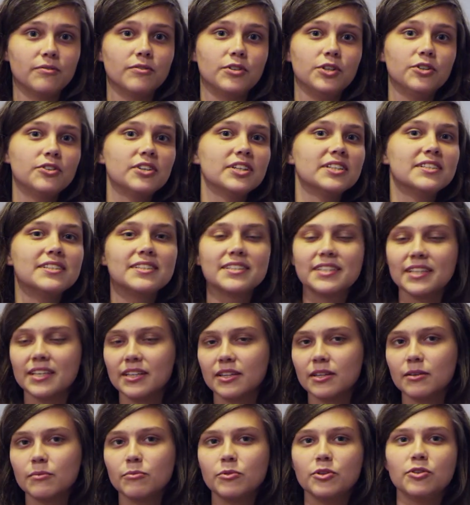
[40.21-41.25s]
You can see
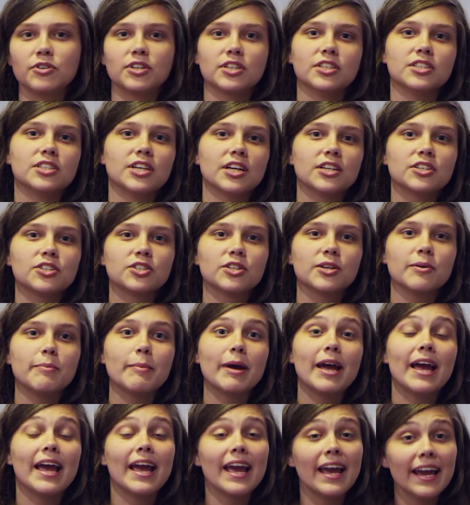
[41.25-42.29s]
them, you can touch them,
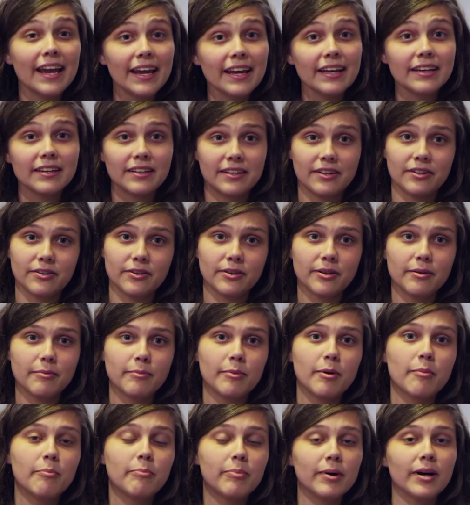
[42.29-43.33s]
and hear them.
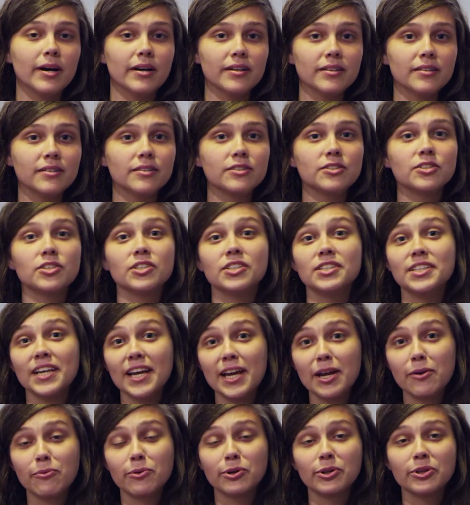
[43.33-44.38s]
But
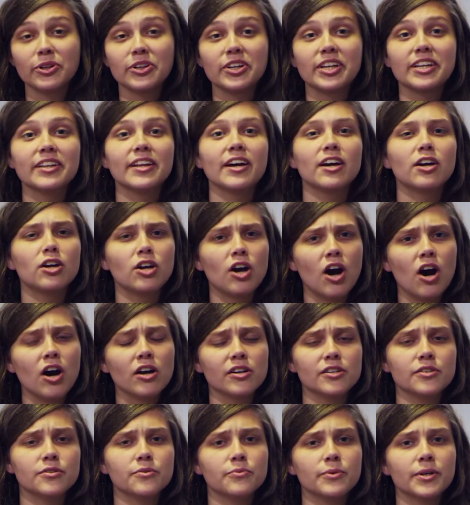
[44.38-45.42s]
today we're learning that God
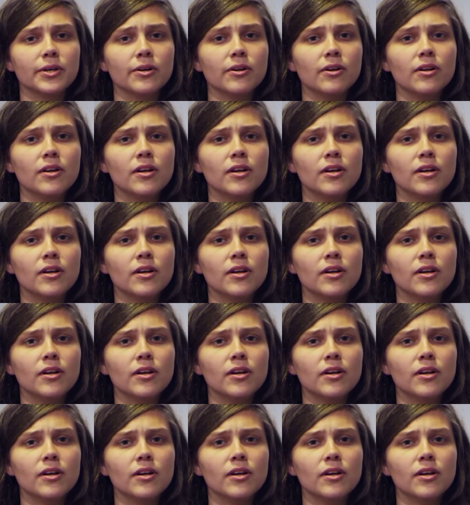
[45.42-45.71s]
is real.